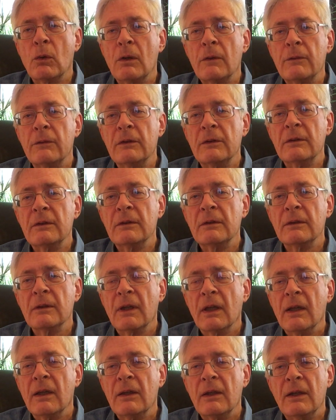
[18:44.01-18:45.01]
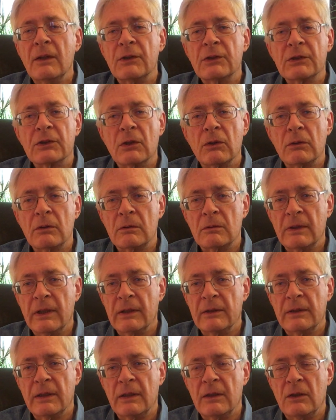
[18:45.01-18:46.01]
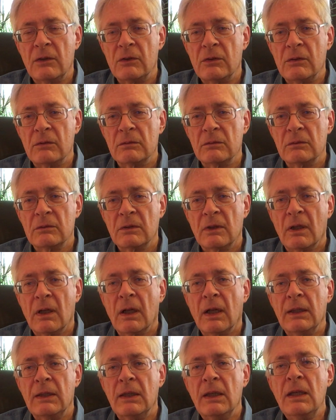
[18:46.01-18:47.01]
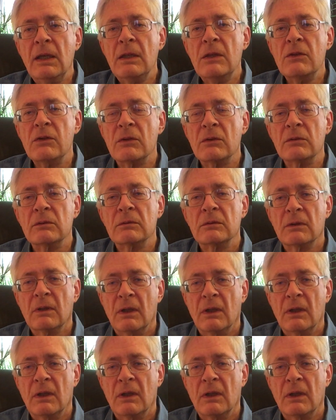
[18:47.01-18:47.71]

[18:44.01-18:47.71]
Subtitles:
Often they skirt around that issue. I need you.